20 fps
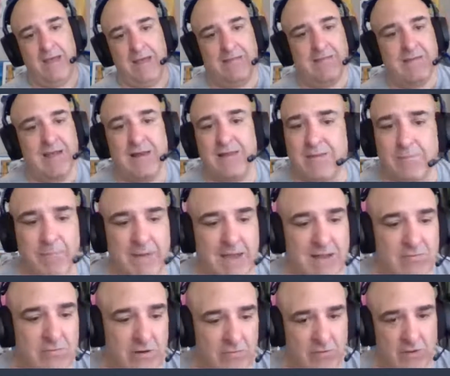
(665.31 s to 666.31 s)
It's kind of like the
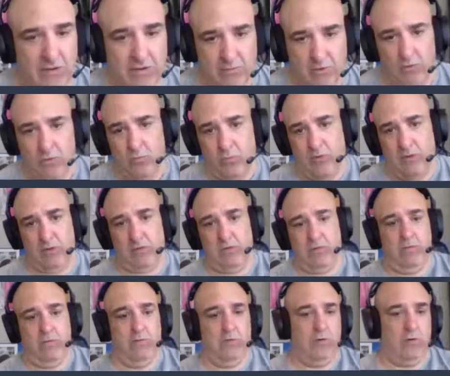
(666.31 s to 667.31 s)
Patriots. Like, oh, well,
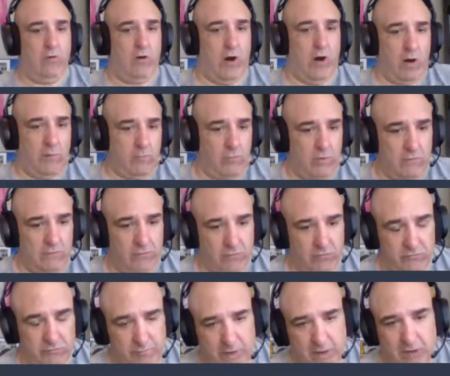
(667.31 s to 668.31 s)
Harbaugh
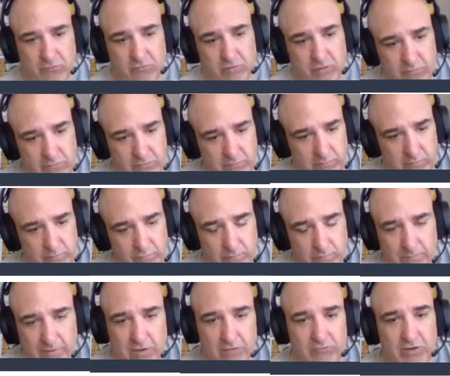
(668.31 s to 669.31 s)
versus the Patriots and
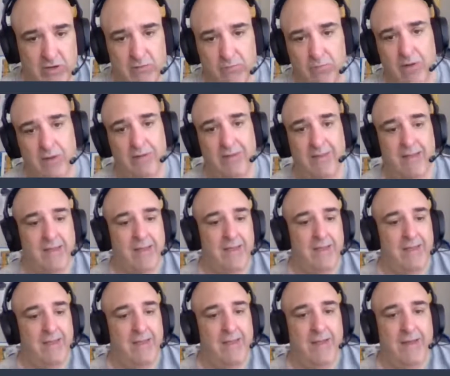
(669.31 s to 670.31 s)
Belichick. Well,
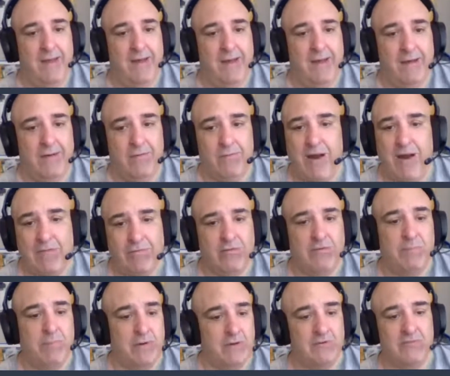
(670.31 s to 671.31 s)

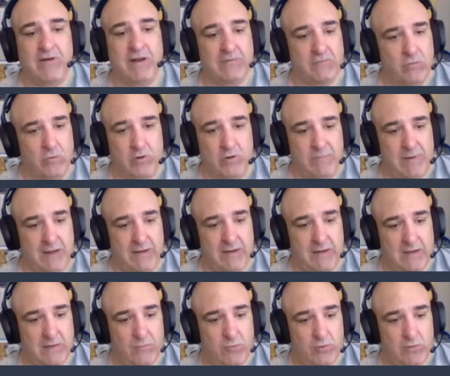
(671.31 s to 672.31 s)
Roethlisberger's not quarterback
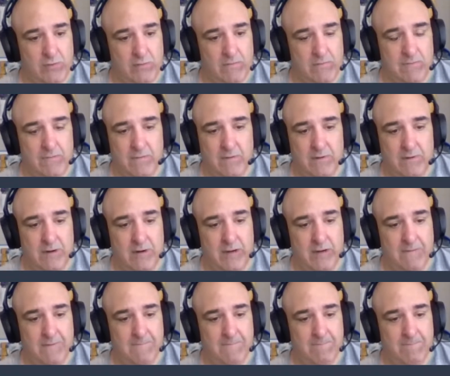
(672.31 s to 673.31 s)
anymore. All right.